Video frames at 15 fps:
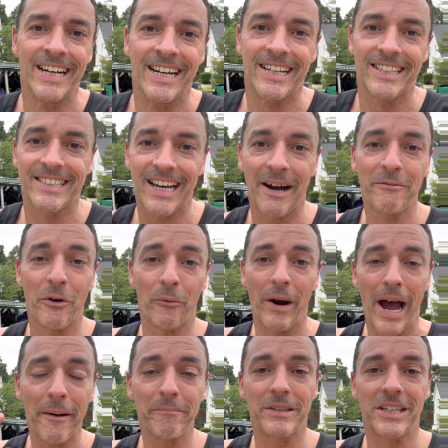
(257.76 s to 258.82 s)
it's time to
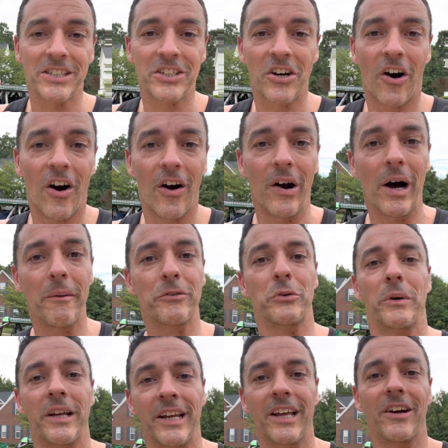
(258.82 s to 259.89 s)
wrap this car up so
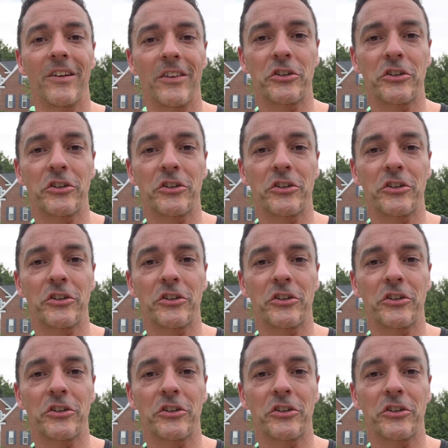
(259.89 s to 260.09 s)
we can get on the